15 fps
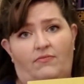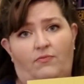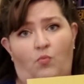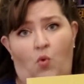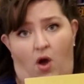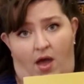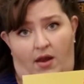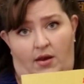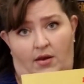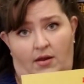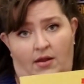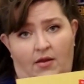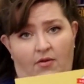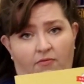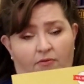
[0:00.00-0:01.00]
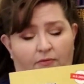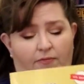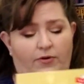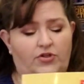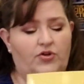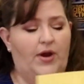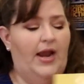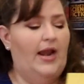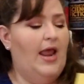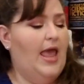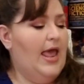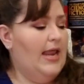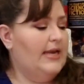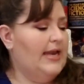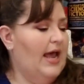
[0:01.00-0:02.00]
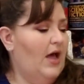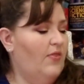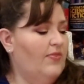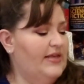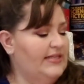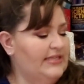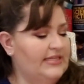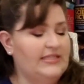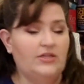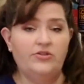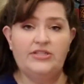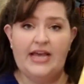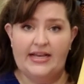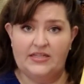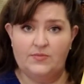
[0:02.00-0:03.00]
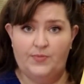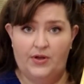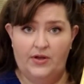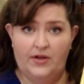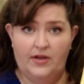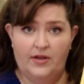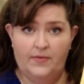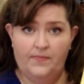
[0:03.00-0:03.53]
1 for first grade. Now, this is their textbook.